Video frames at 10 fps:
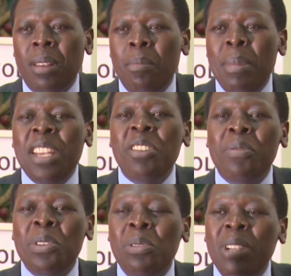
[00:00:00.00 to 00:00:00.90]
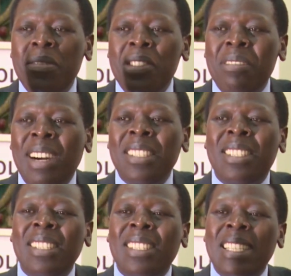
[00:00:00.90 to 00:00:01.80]
Many of you who leave
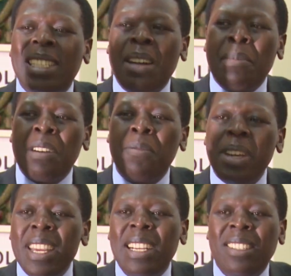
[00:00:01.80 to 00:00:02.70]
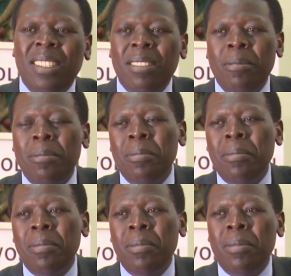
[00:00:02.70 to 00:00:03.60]
universities and tarmac for years
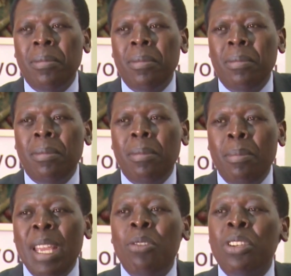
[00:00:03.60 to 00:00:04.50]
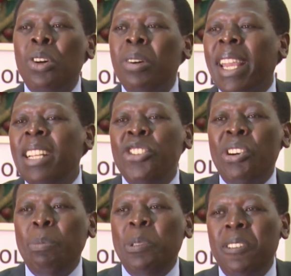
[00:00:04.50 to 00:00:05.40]
may not all get
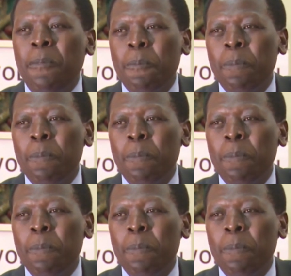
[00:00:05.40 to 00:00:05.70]
jobs.